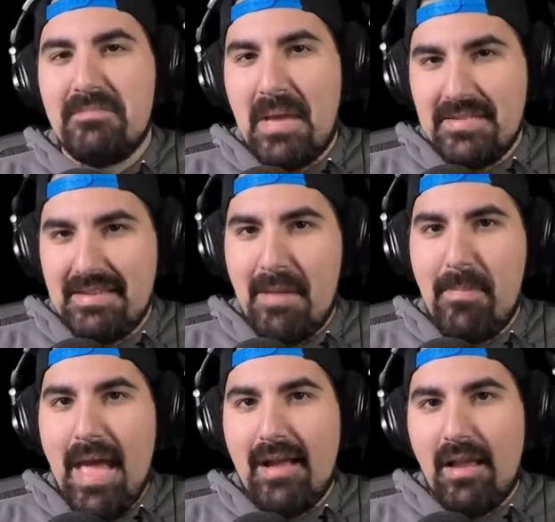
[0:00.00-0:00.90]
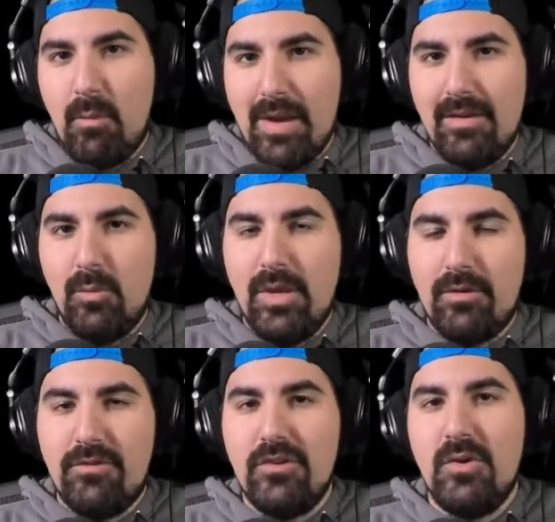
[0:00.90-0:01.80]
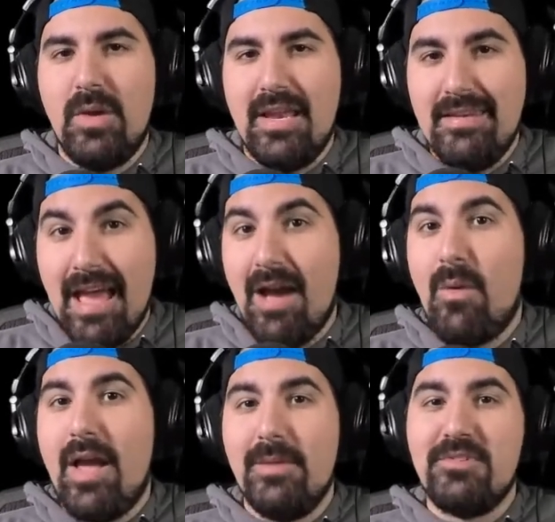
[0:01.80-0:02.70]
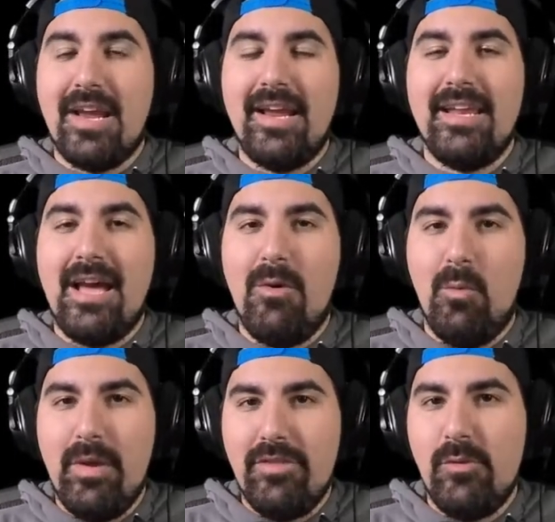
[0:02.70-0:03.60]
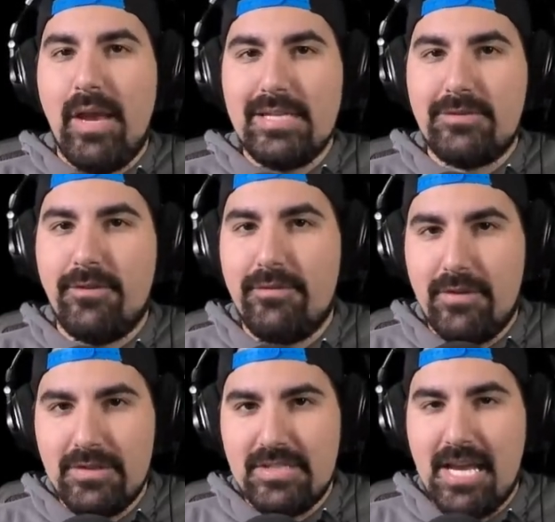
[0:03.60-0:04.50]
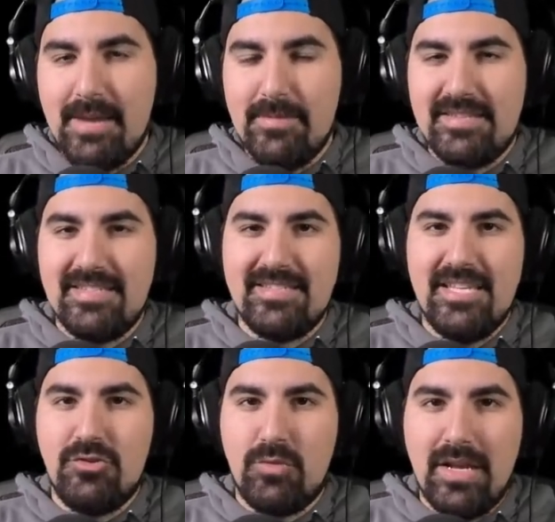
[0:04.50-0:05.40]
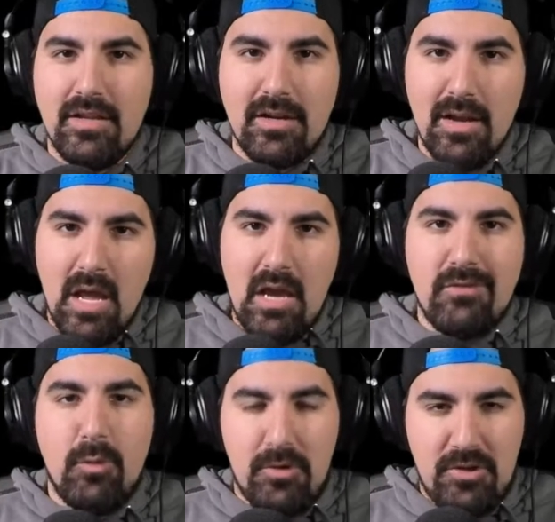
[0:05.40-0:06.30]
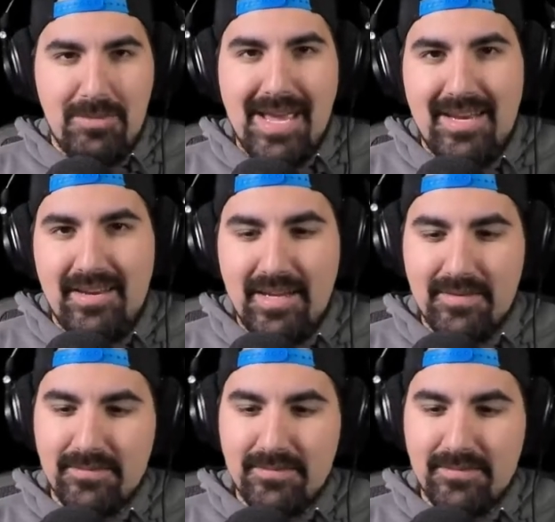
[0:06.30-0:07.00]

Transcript: I sat back, I waited a week or two, and now I am checking it out with you guys for the first time. This is the trailer for Humanity.